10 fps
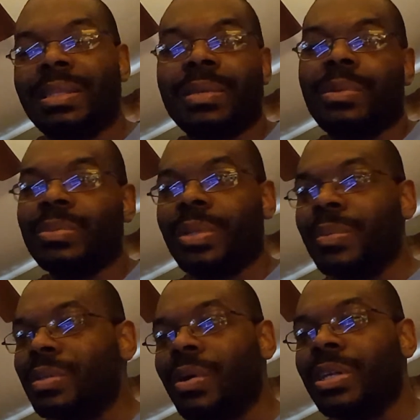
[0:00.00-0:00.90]
I think most
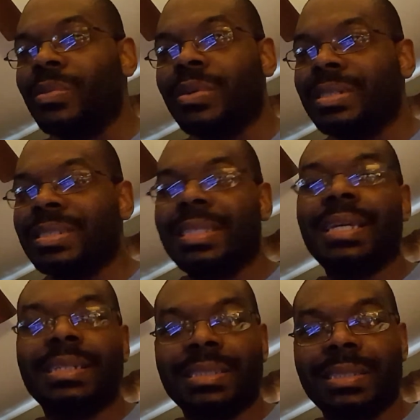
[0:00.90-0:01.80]
people don't even want to
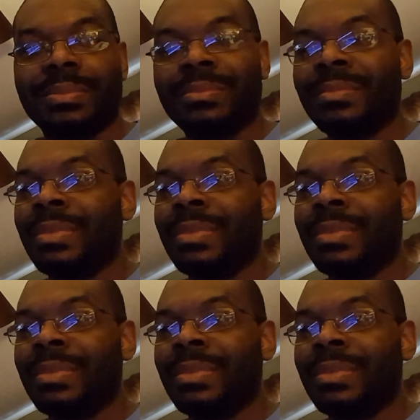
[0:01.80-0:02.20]
see anything